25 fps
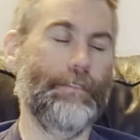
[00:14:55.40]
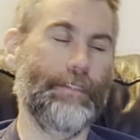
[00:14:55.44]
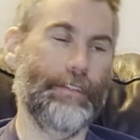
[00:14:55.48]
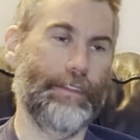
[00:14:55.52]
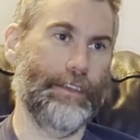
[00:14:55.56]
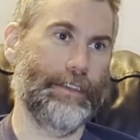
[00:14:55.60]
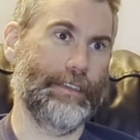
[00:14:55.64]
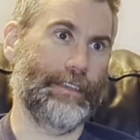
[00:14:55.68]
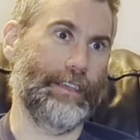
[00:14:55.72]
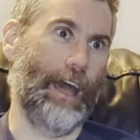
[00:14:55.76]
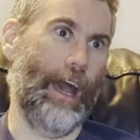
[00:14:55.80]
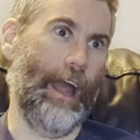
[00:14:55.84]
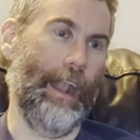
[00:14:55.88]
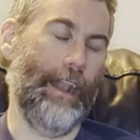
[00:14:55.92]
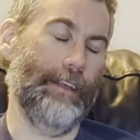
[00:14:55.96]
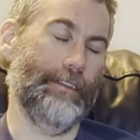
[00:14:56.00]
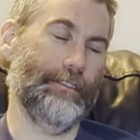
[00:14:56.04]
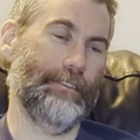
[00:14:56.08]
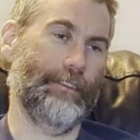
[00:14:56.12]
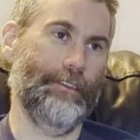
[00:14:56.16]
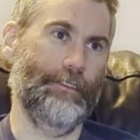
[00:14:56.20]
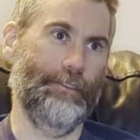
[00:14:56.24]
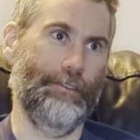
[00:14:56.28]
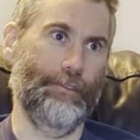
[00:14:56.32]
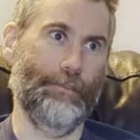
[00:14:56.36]

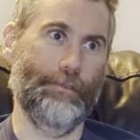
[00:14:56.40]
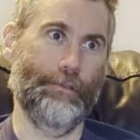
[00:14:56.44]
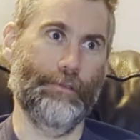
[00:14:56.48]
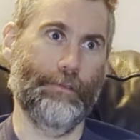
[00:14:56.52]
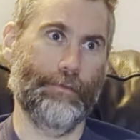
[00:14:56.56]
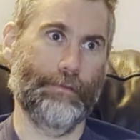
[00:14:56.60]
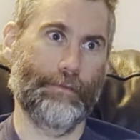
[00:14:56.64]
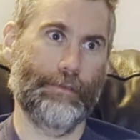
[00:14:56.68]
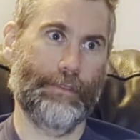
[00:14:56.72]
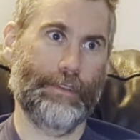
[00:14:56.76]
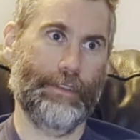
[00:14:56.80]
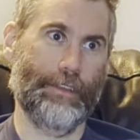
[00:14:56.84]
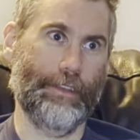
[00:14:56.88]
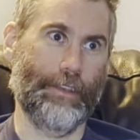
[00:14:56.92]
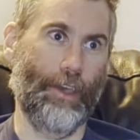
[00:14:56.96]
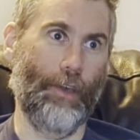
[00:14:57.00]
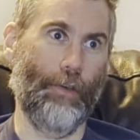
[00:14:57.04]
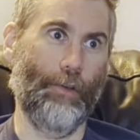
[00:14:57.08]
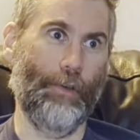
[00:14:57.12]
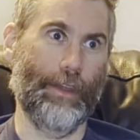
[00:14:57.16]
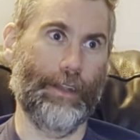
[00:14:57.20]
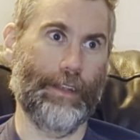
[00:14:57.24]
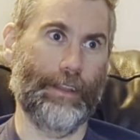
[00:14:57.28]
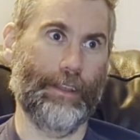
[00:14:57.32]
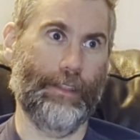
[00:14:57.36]
decided to
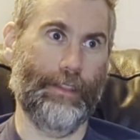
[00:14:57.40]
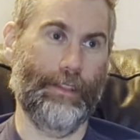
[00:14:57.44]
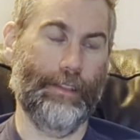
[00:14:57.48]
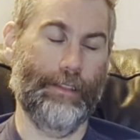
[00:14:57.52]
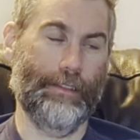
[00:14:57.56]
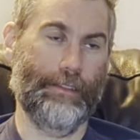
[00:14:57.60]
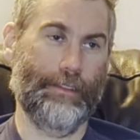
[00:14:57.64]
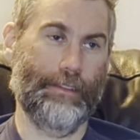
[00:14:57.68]
go into